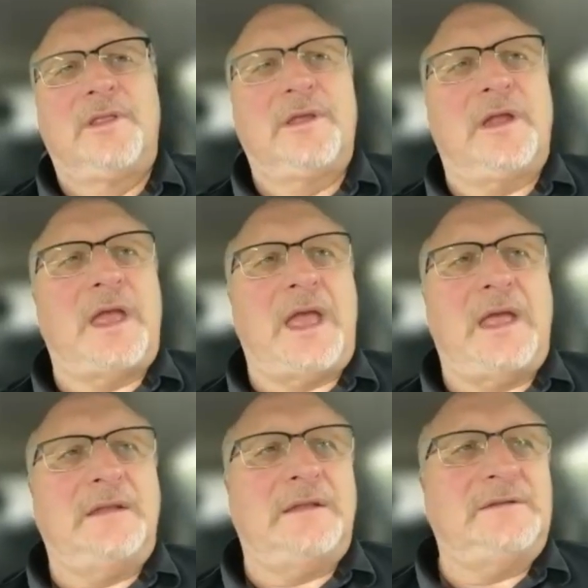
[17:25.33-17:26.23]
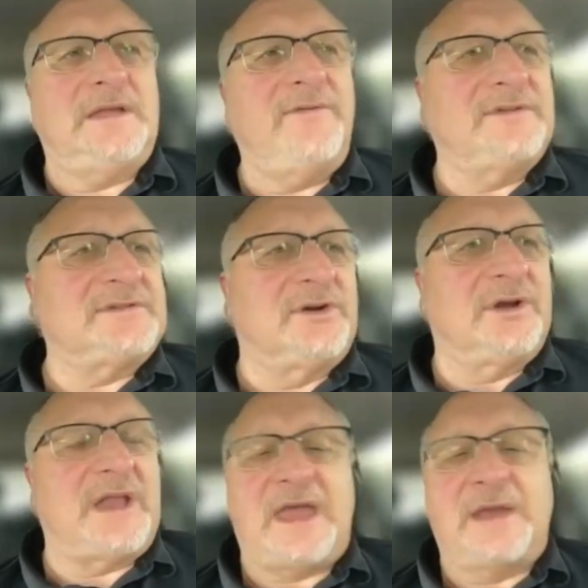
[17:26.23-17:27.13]
they uh, uh David Stern
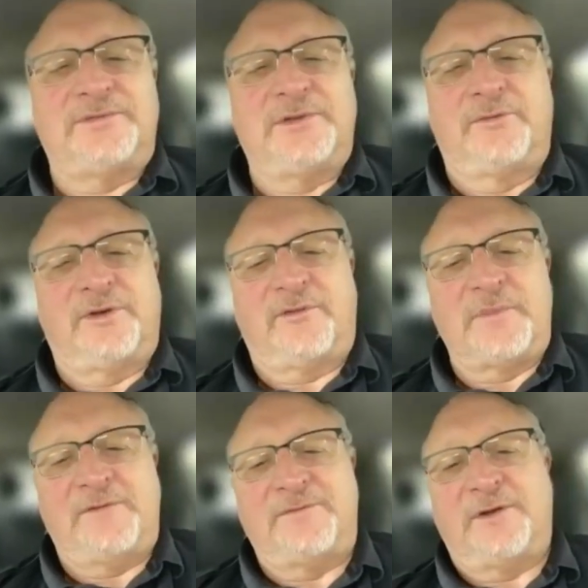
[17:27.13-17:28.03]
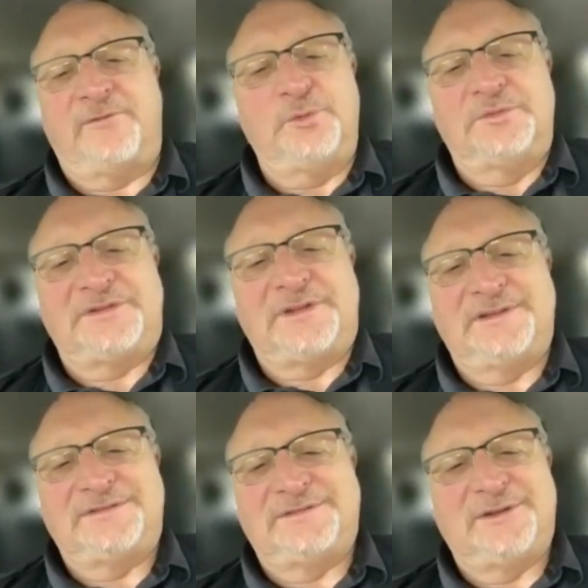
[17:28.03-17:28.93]
and Adam Silver have made very few
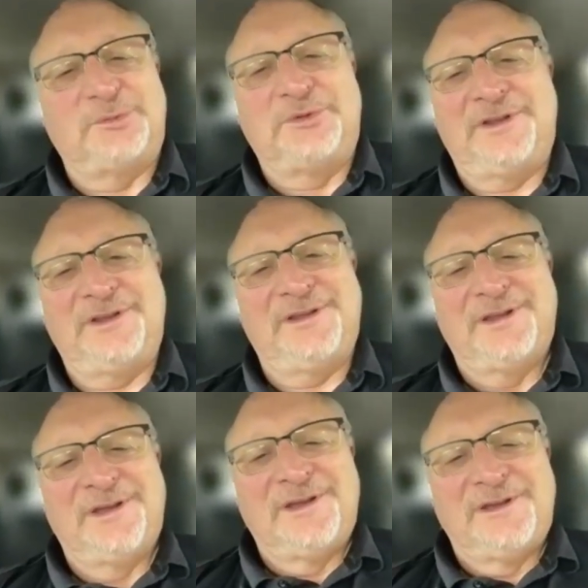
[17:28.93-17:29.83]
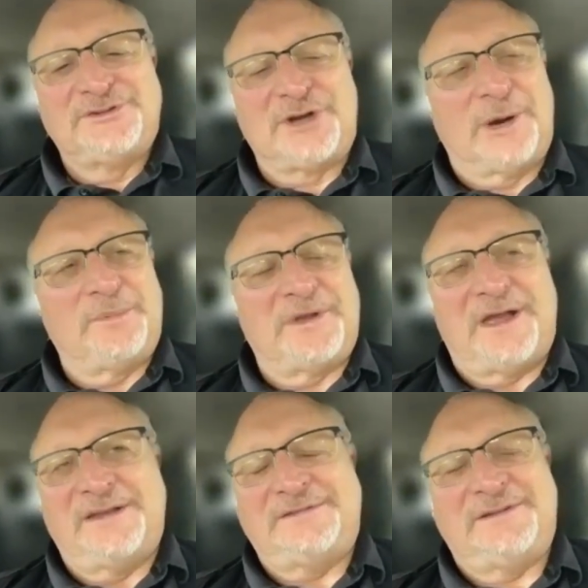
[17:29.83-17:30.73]
mistakes. They're really sharp
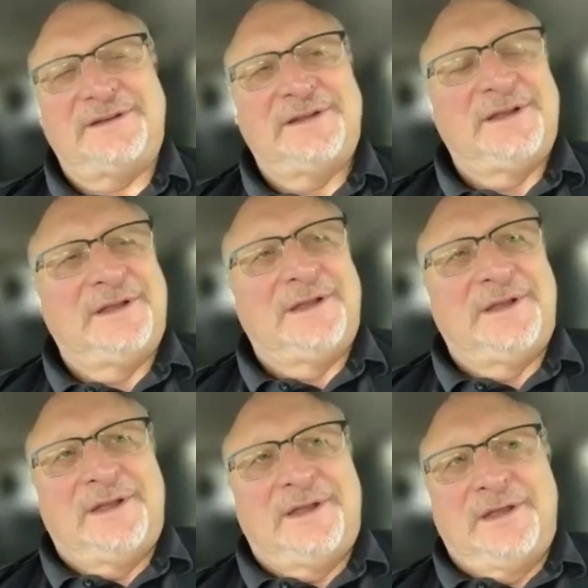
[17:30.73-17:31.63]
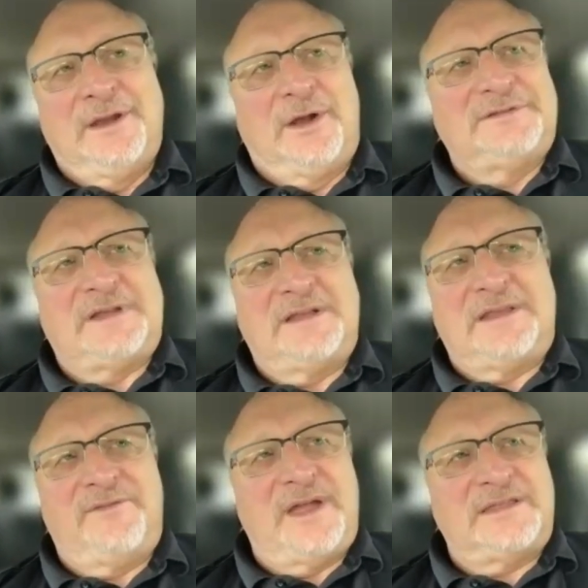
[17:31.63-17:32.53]
guys that, you know, it's like
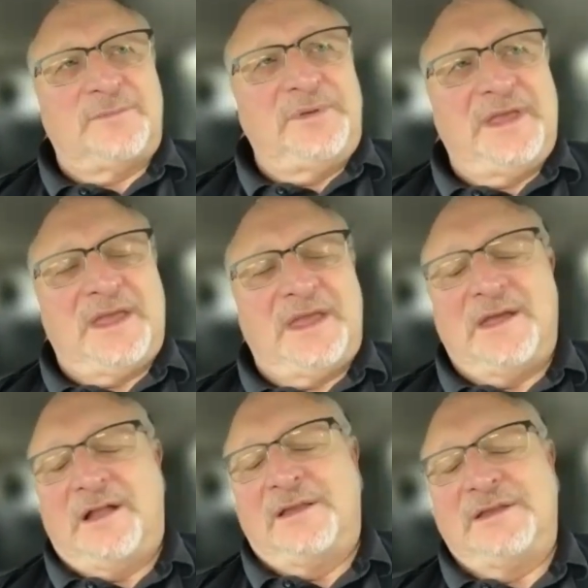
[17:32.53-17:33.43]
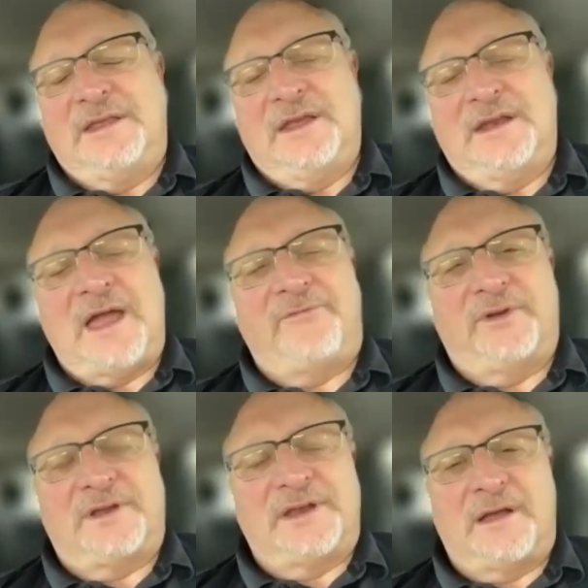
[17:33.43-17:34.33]
they've got the BAL in, in
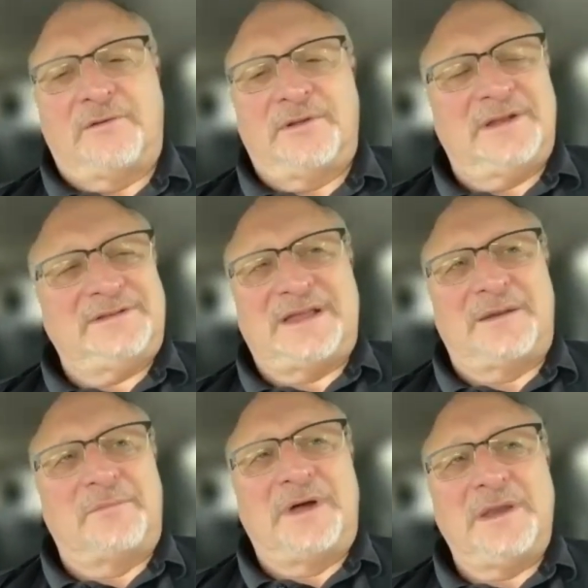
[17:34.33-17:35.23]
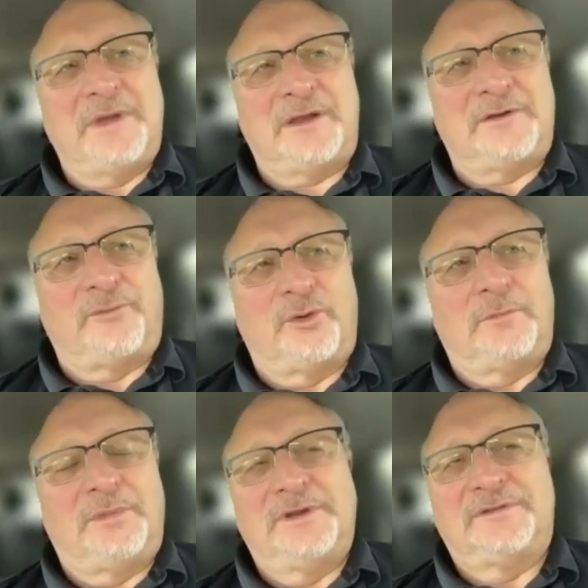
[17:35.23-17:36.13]
Africa now. Well, that's not a moneymaker for
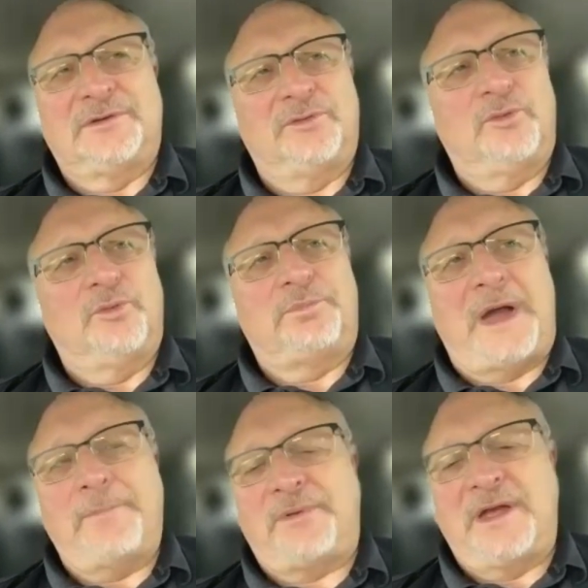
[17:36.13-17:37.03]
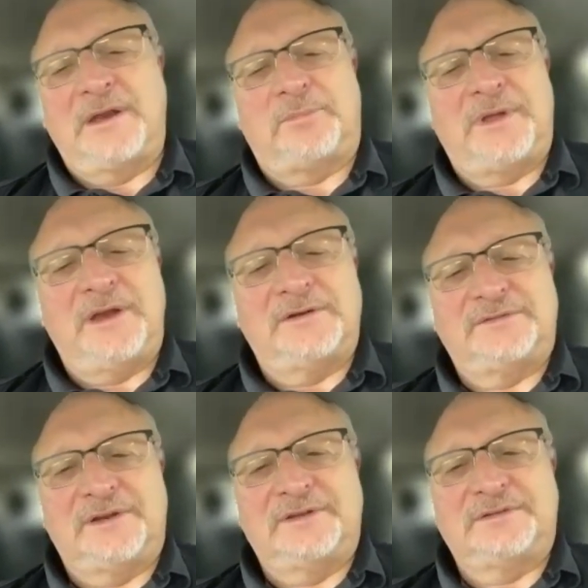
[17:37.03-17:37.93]
them, but it's a pipeline of
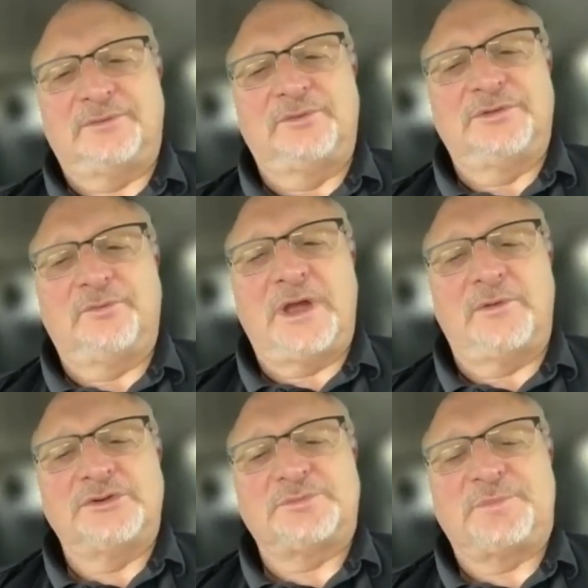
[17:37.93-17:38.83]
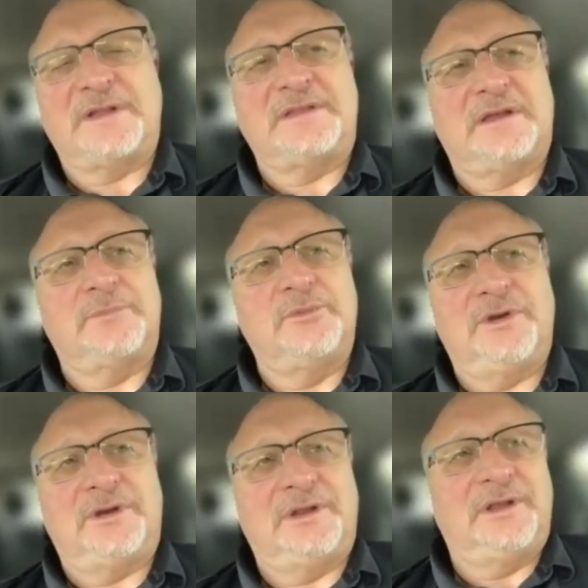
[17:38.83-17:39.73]
players and yeah. it's a way to respect that
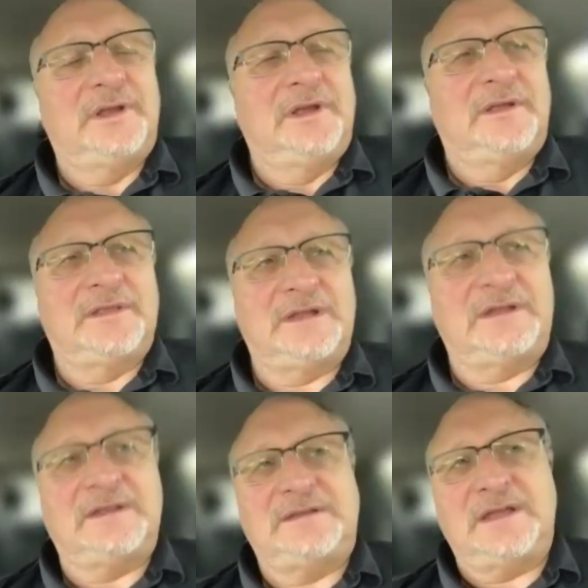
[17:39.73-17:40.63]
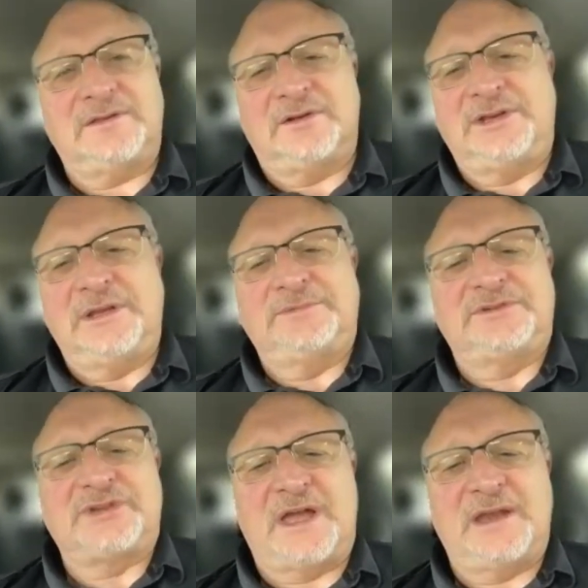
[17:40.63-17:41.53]
community. They they take their teams to
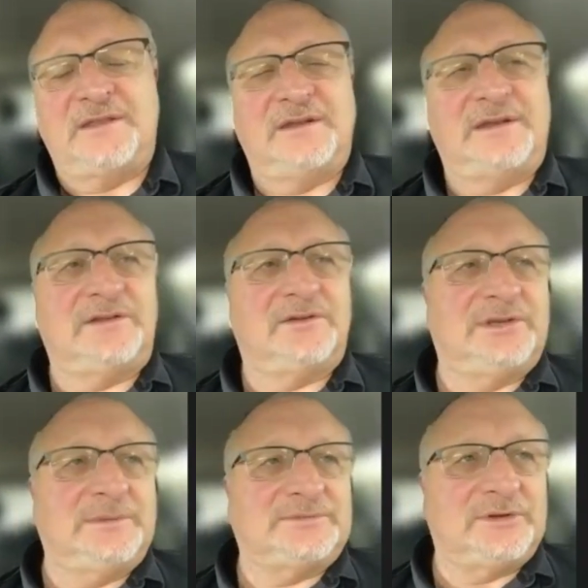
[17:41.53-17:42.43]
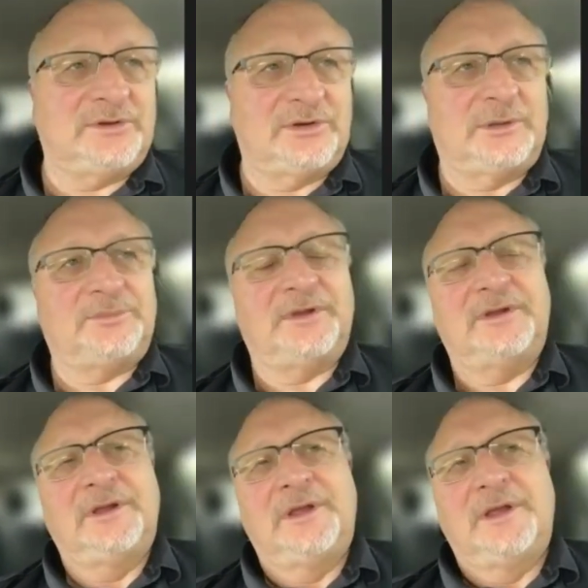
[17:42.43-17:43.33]
China, they take their teams to Europe. They,
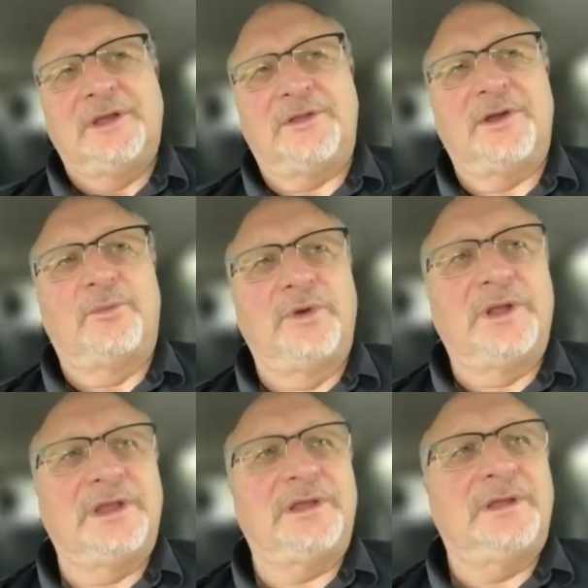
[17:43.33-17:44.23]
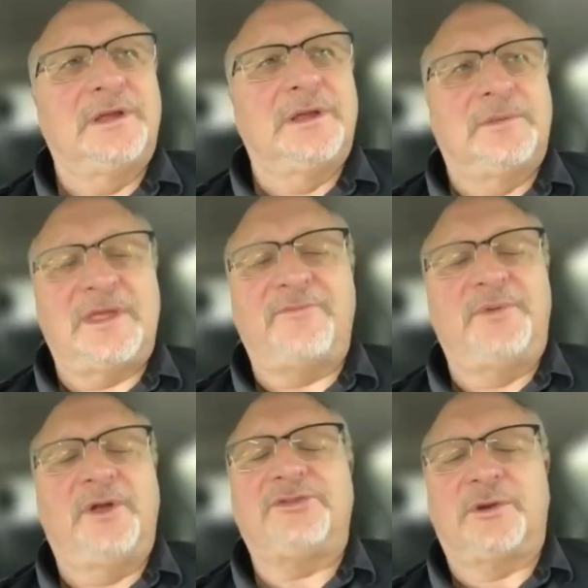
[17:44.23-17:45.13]
you know, they're really they
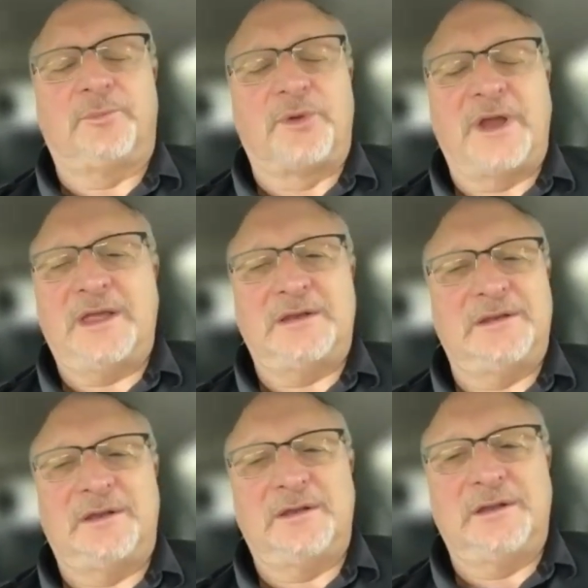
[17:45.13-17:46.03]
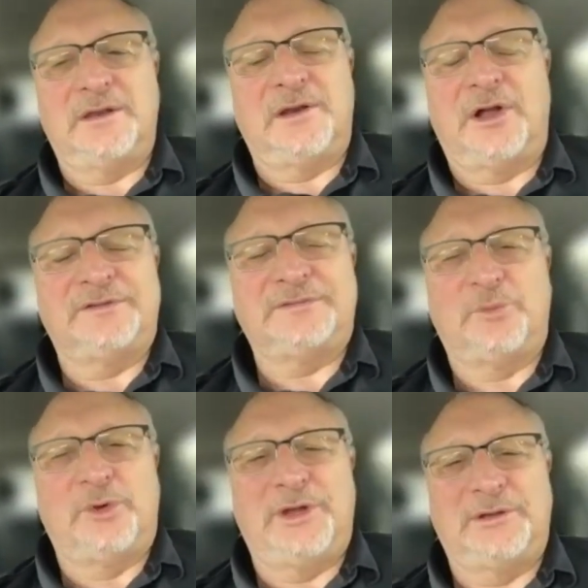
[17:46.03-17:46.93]
built their brand in, a, in an
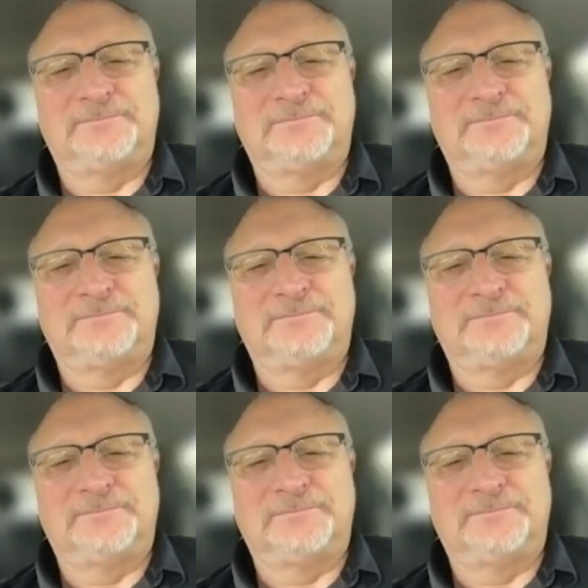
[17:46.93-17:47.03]
awesome way.